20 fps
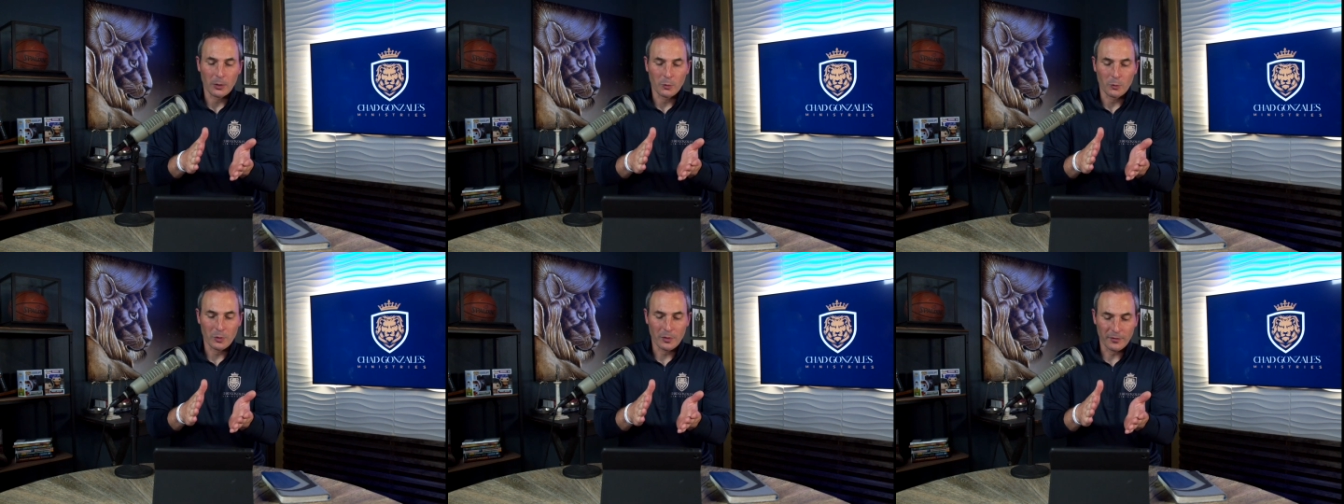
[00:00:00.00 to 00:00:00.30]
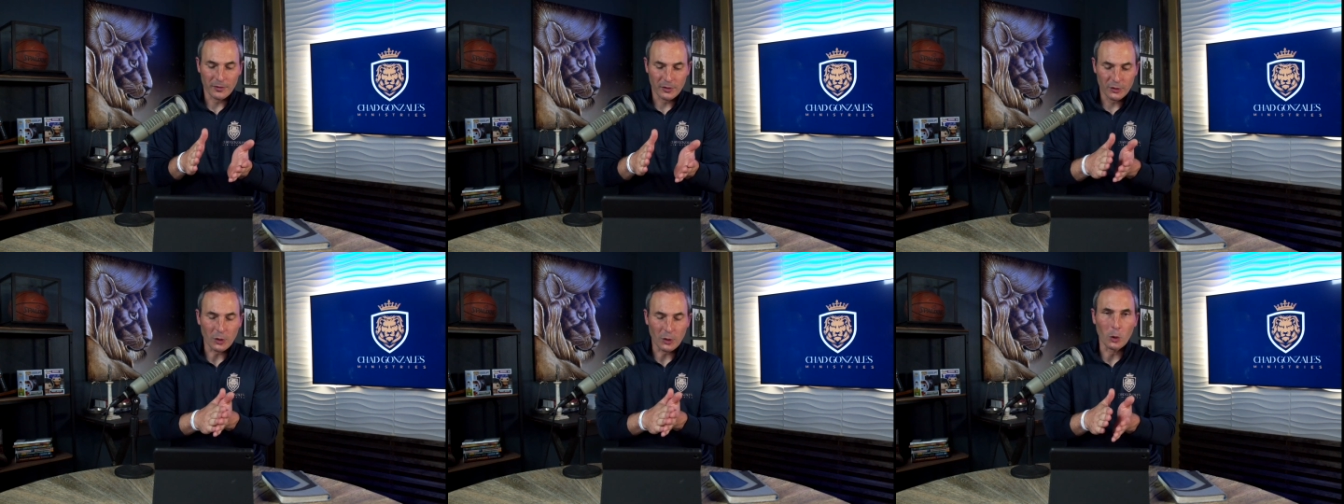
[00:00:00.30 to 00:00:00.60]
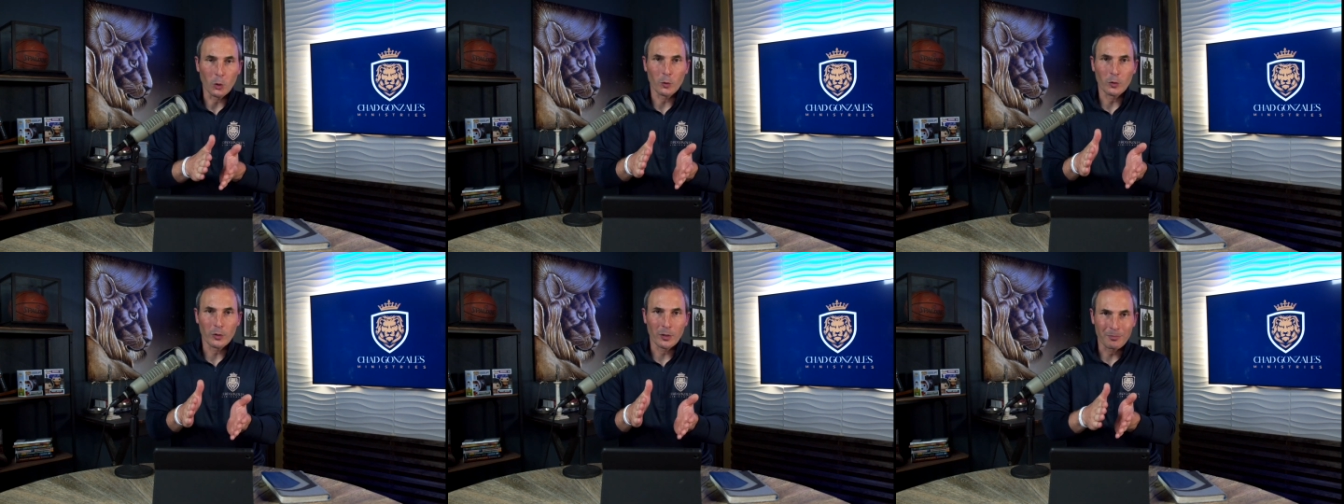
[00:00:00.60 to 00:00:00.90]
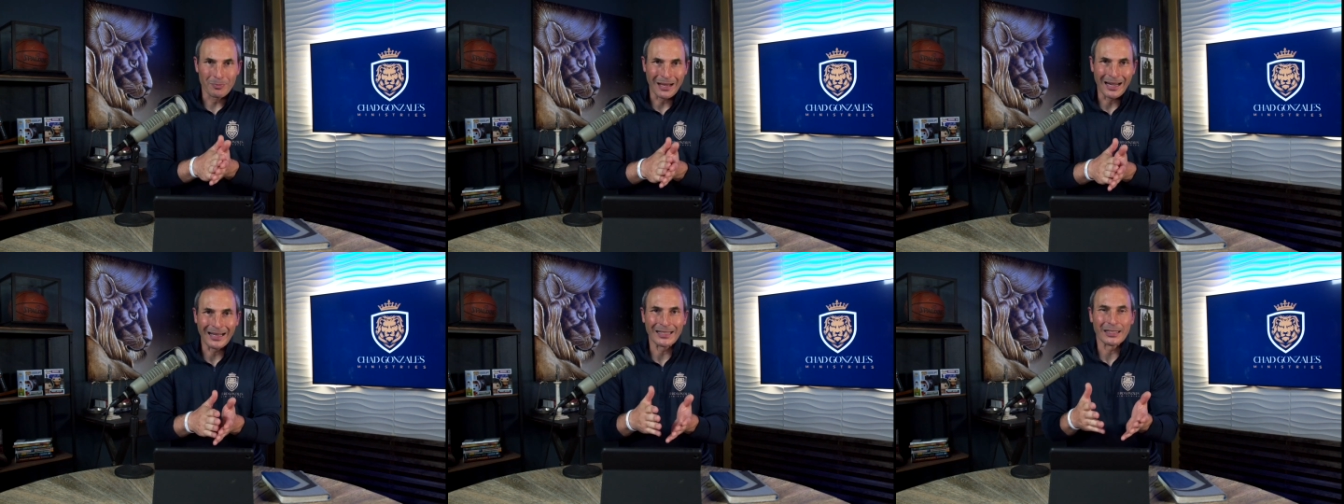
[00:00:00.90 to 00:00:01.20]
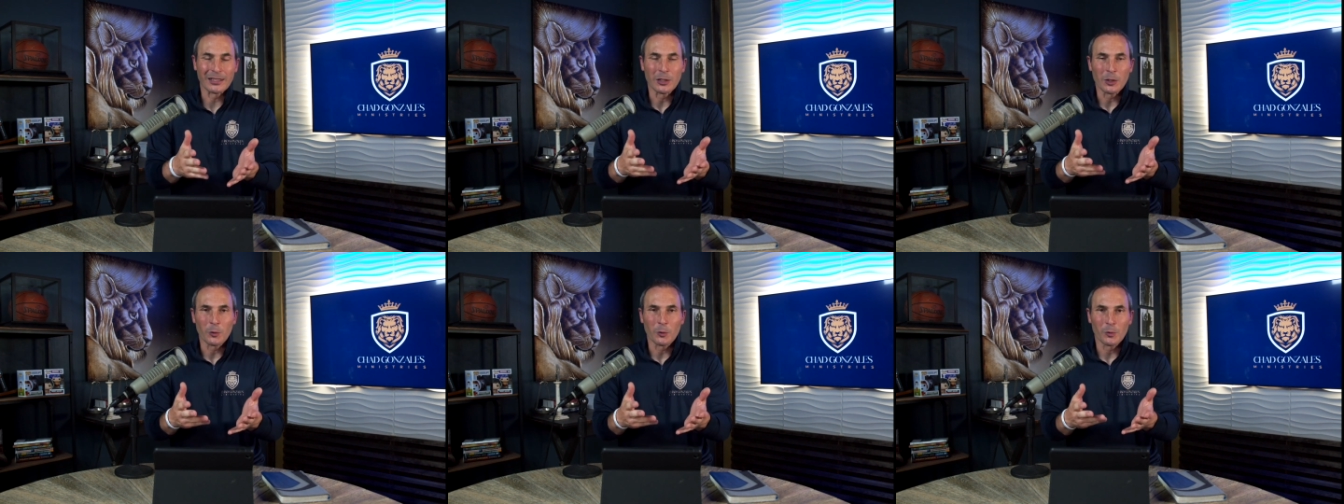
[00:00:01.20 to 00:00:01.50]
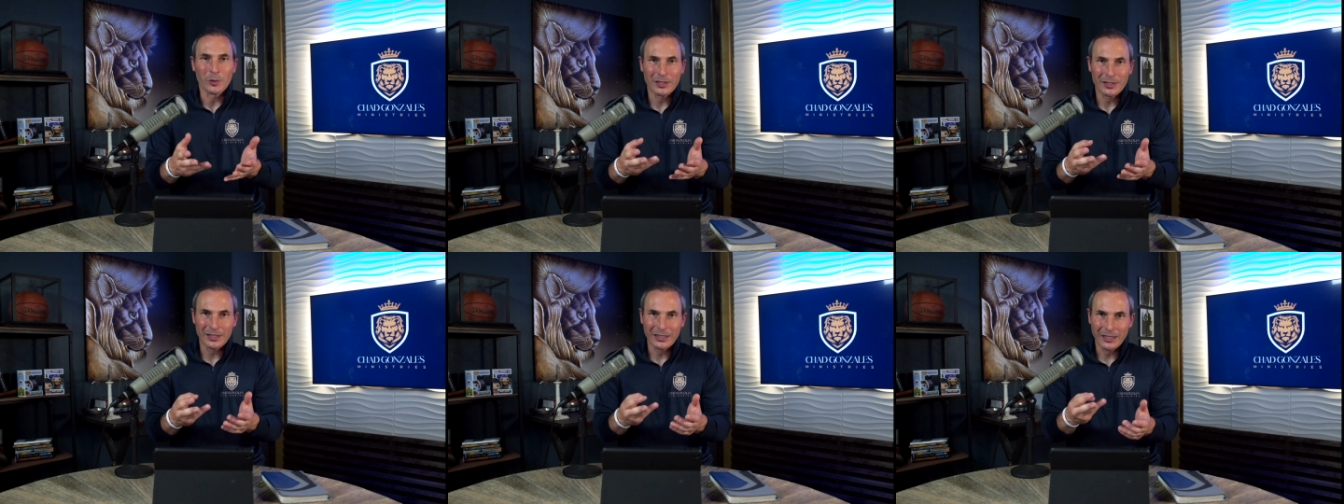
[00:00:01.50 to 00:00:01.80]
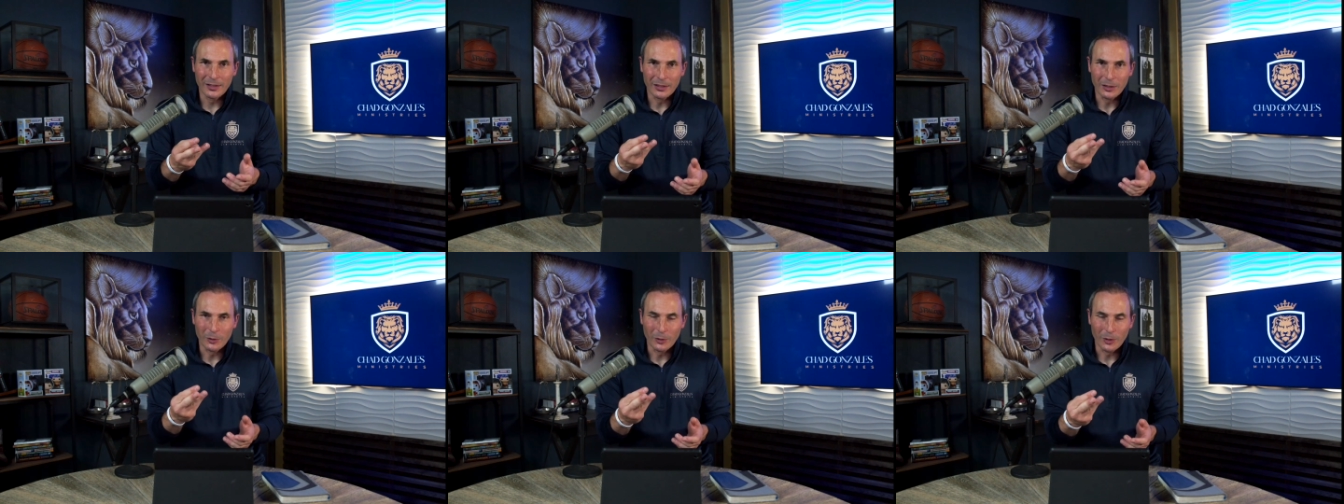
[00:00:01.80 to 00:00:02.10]
We have a soul, we're a body. We see
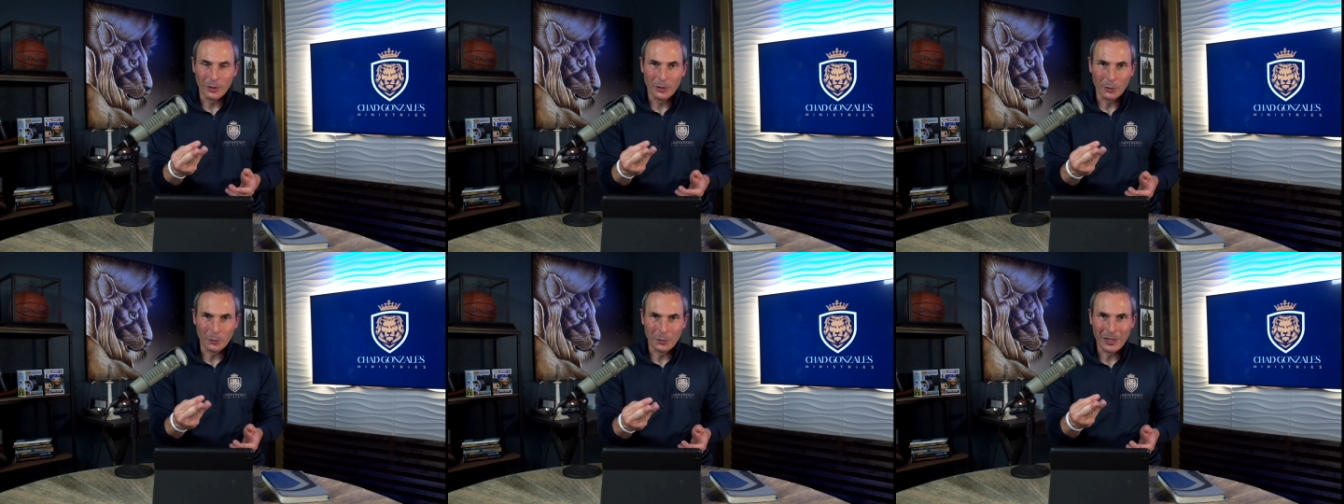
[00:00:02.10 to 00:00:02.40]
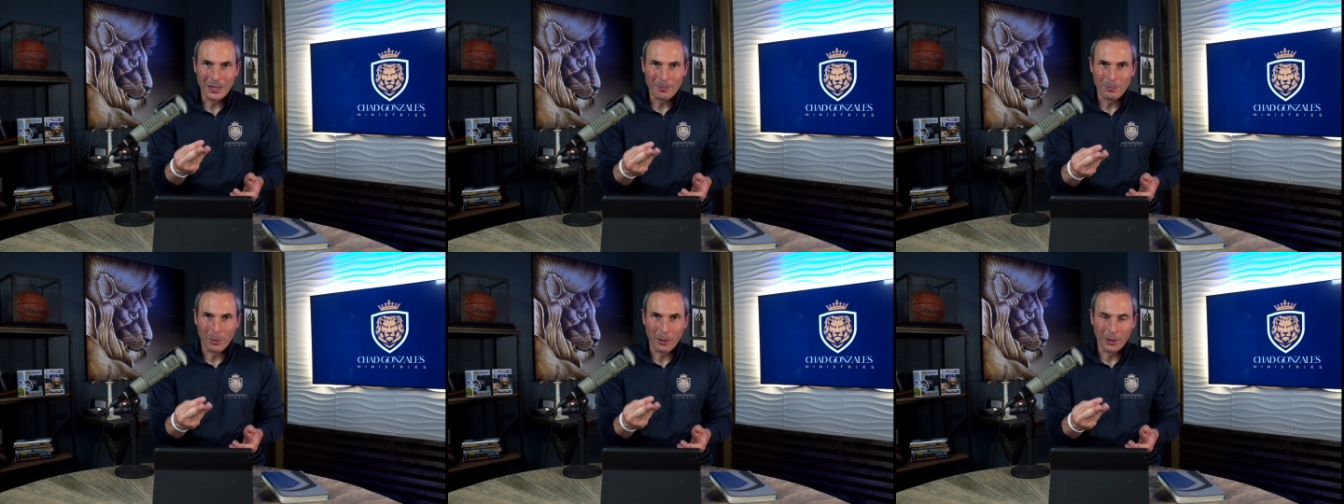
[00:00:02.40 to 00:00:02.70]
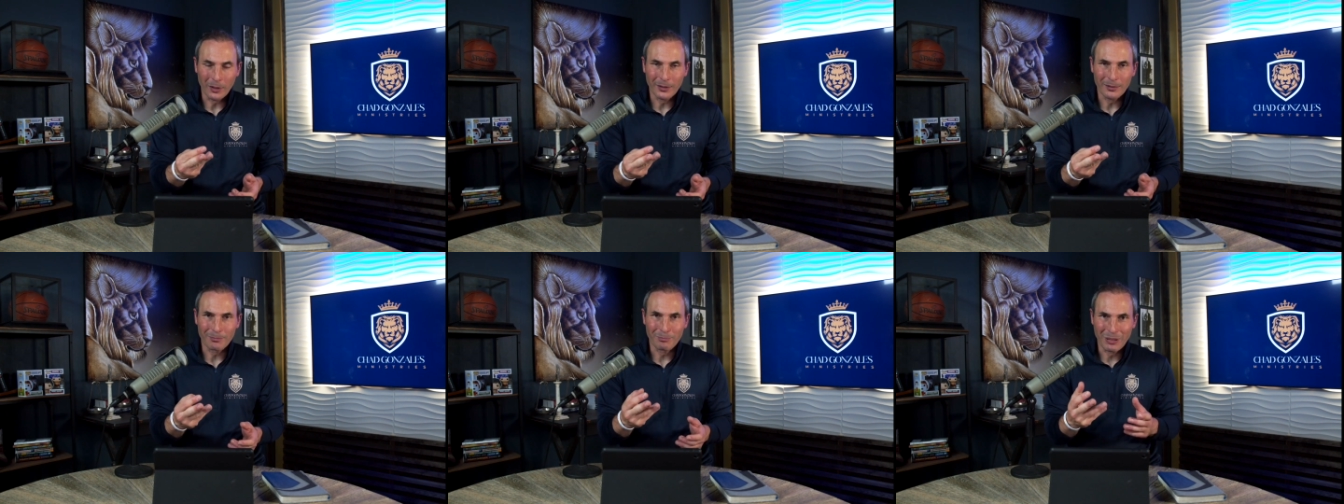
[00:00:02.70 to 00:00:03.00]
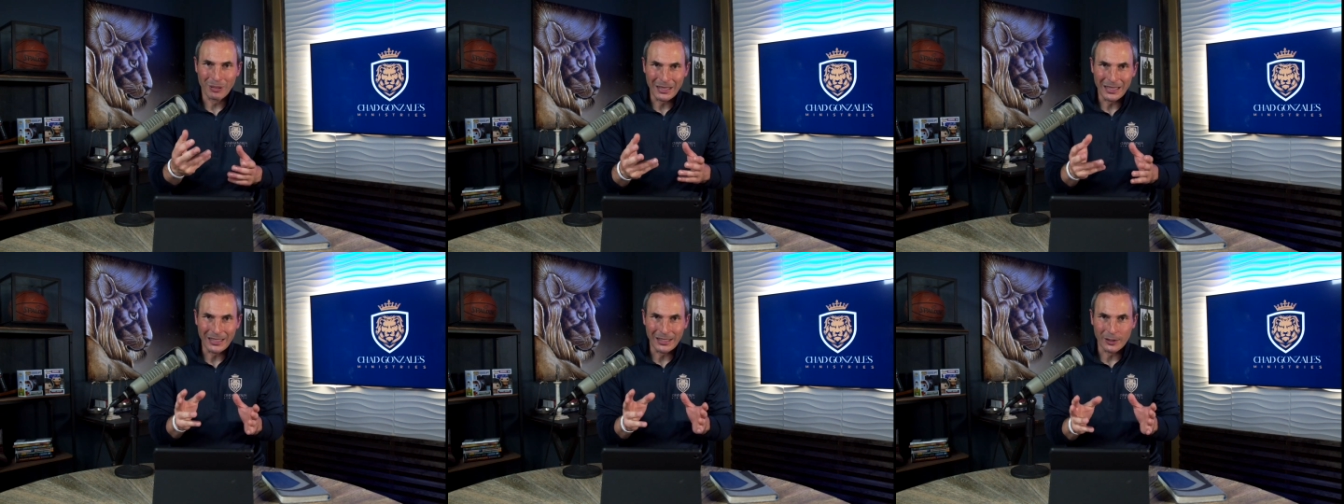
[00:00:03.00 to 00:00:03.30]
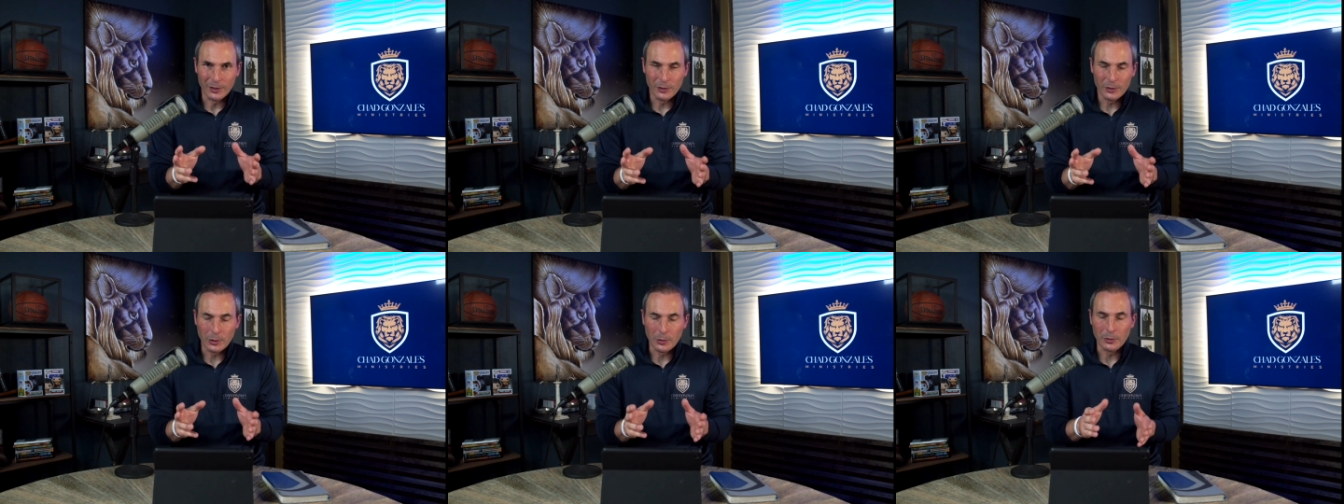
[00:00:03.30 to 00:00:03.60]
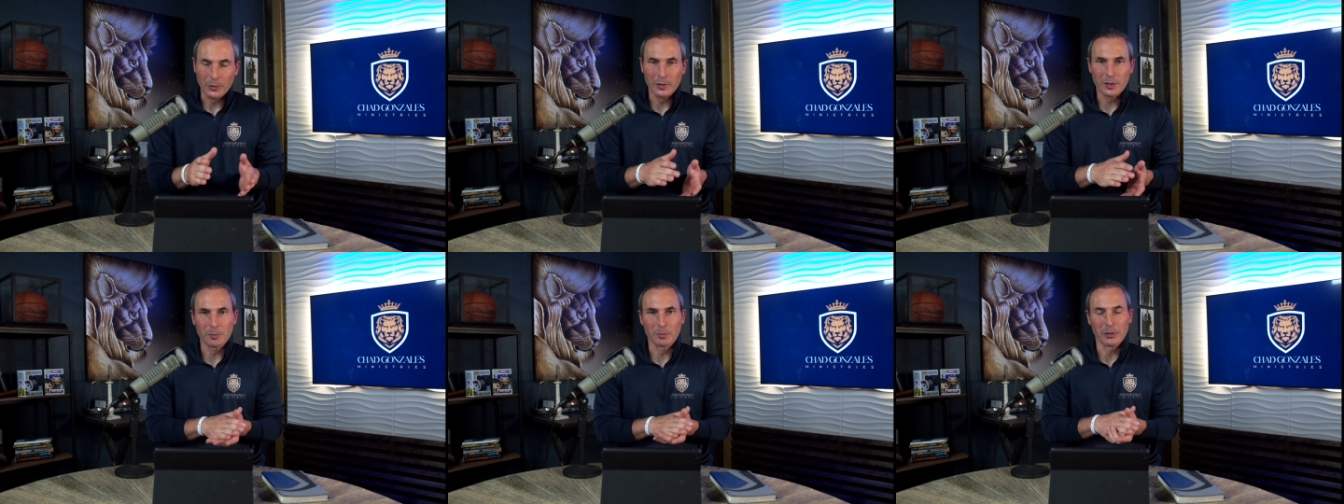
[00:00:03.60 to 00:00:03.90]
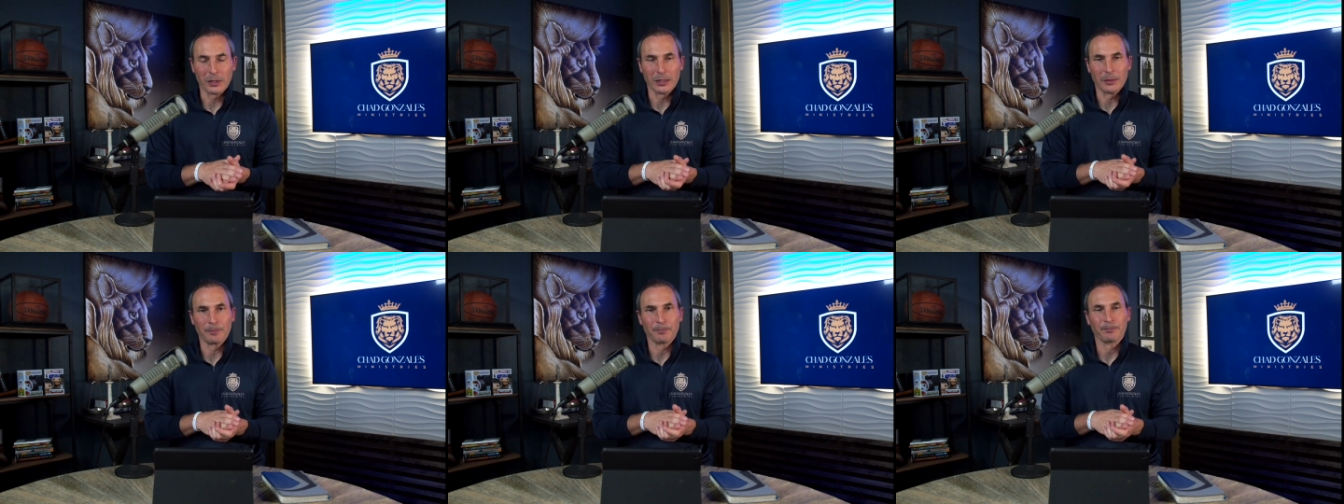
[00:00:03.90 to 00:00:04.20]
a, you know, a three-part being, so to
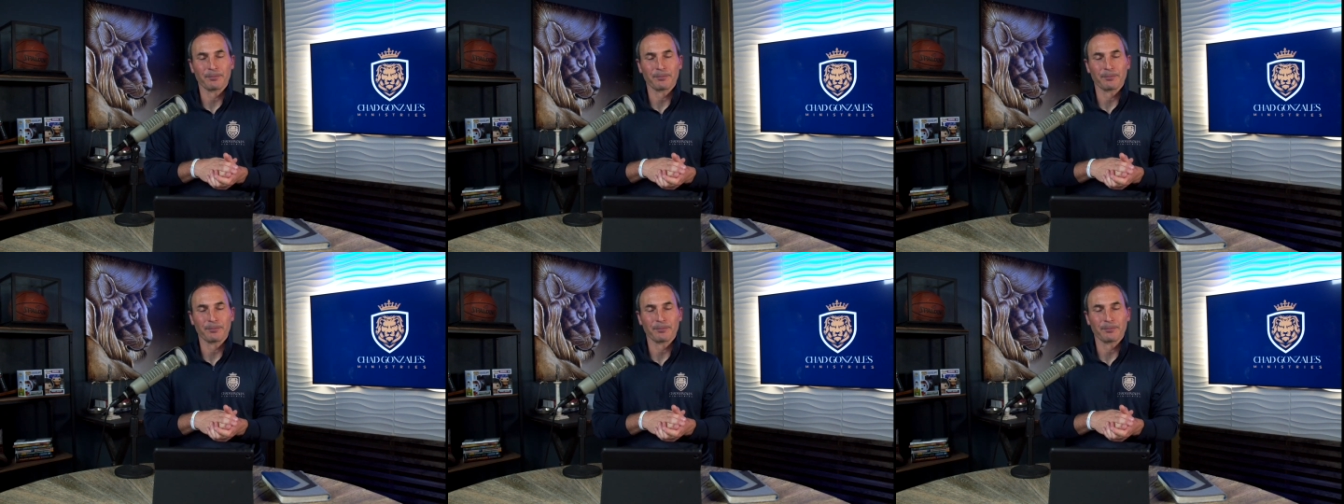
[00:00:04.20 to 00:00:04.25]
speak.